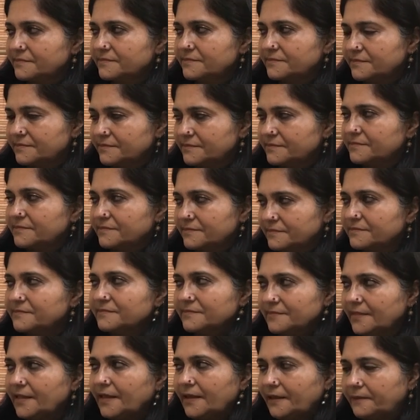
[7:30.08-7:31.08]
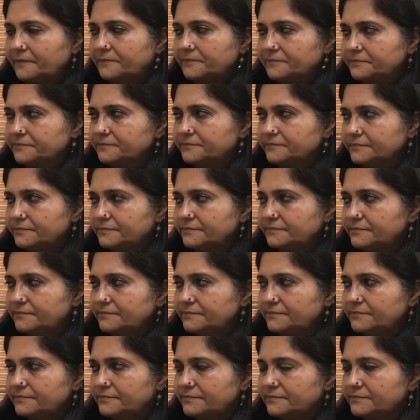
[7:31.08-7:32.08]

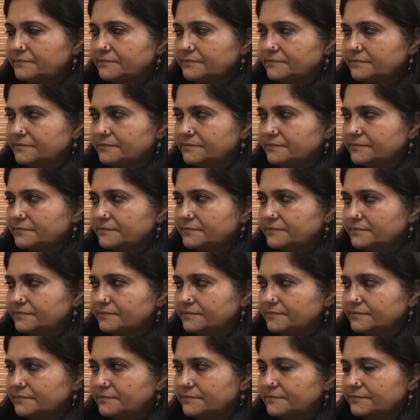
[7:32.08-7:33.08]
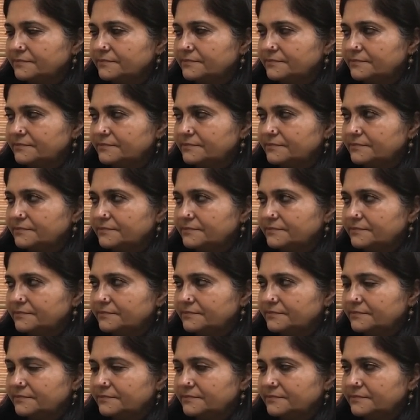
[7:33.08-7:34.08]

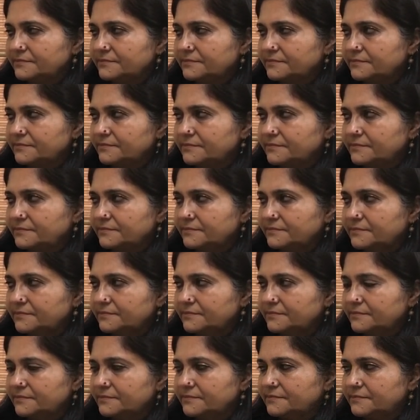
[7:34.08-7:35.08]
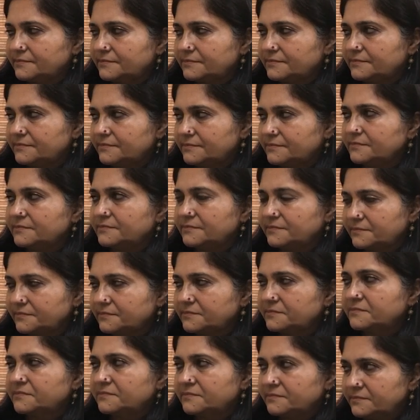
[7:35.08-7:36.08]

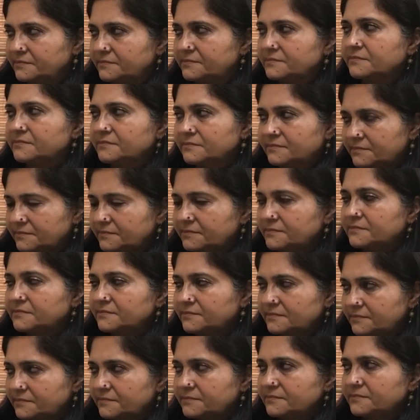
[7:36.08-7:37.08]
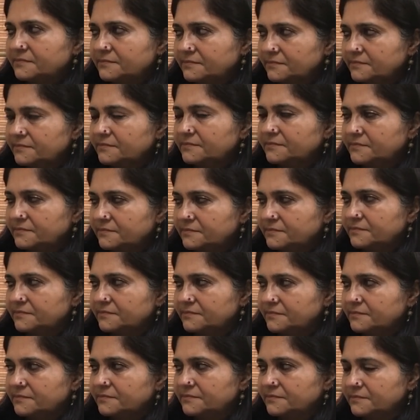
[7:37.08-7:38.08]
(silent)